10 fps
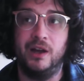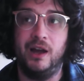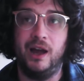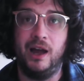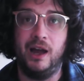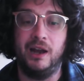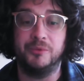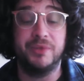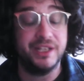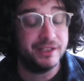
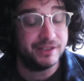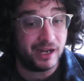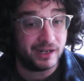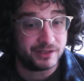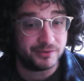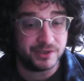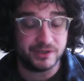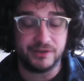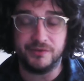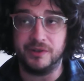and peak tags, which is
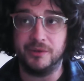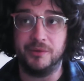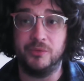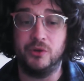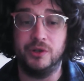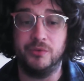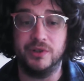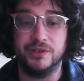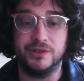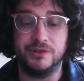another very important one
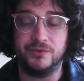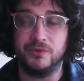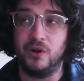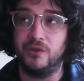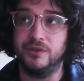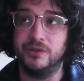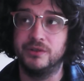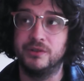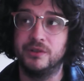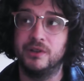that's used often,
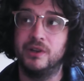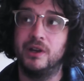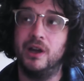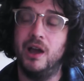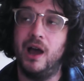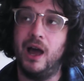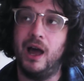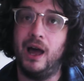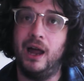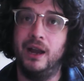
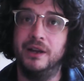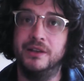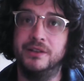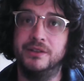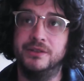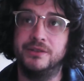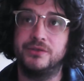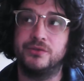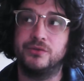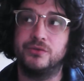
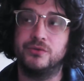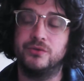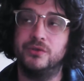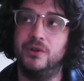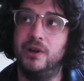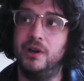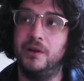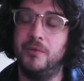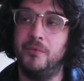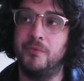and
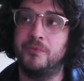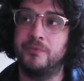um,